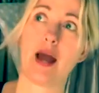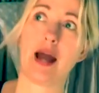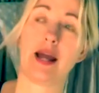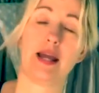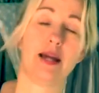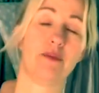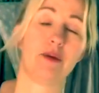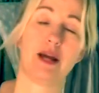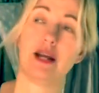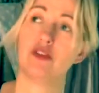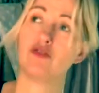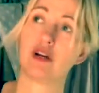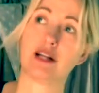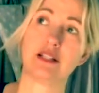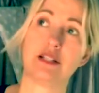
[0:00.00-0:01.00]
I kept getting
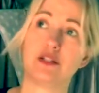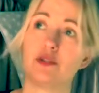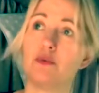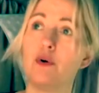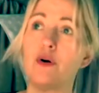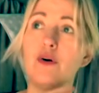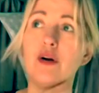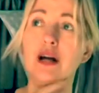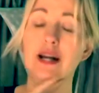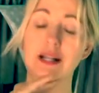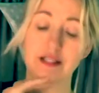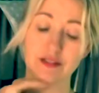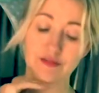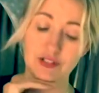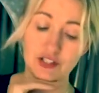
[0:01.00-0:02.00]
dragged into all
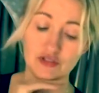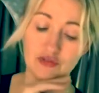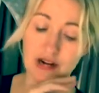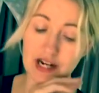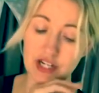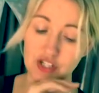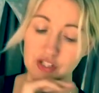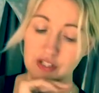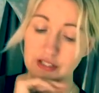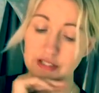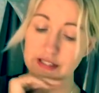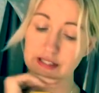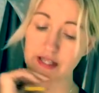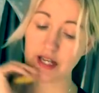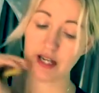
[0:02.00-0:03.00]
kinds of
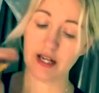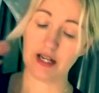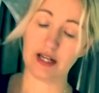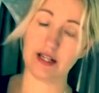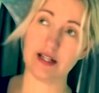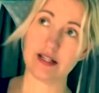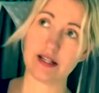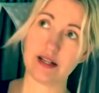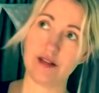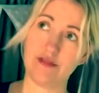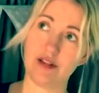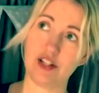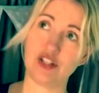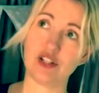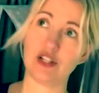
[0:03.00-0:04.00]
distractions, and
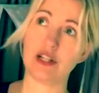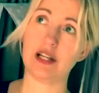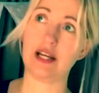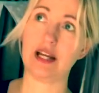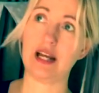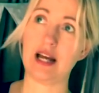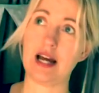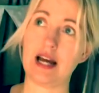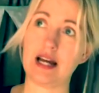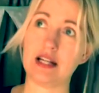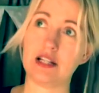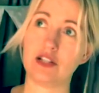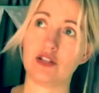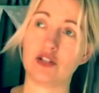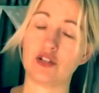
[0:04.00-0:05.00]
eventually I
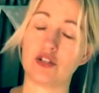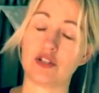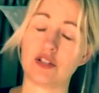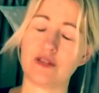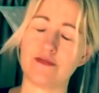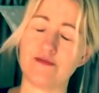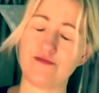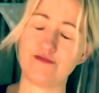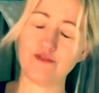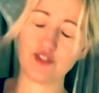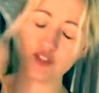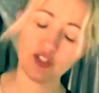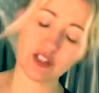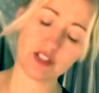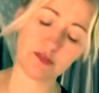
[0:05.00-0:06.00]
just
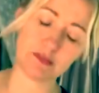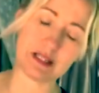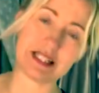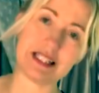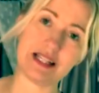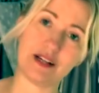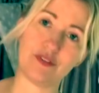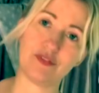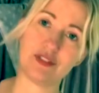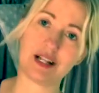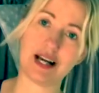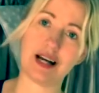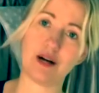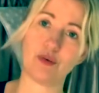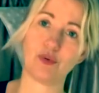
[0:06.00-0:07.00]
forced myself
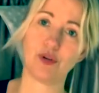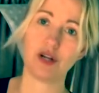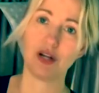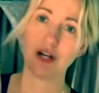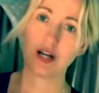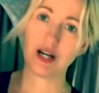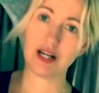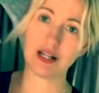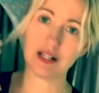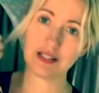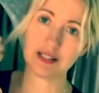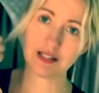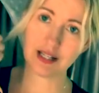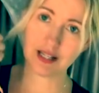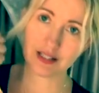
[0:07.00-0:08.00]
down and
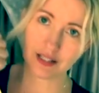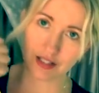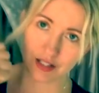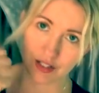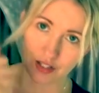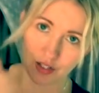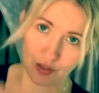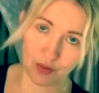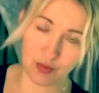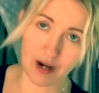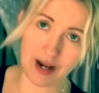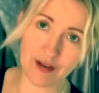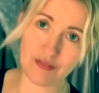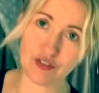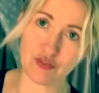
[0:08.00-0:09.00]
said, you
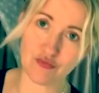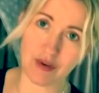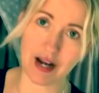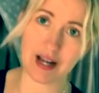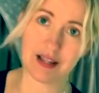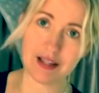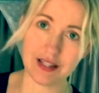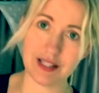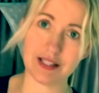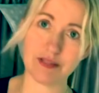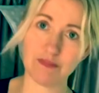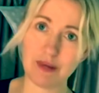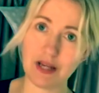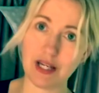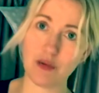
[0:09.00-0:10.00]
have to write
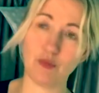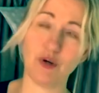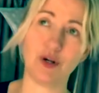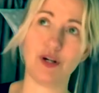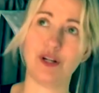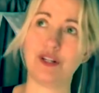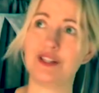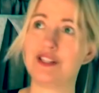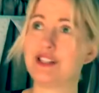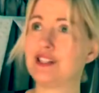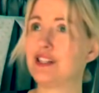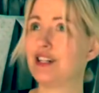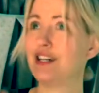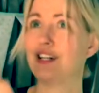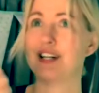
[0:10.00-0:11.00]
this many words
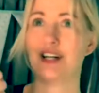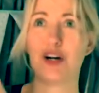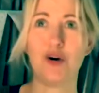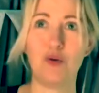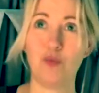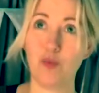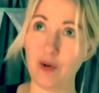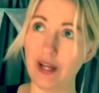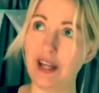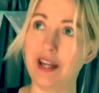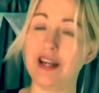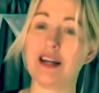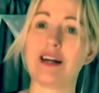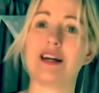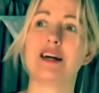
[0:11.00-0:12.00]
a
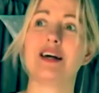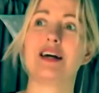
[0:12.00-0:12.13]
week,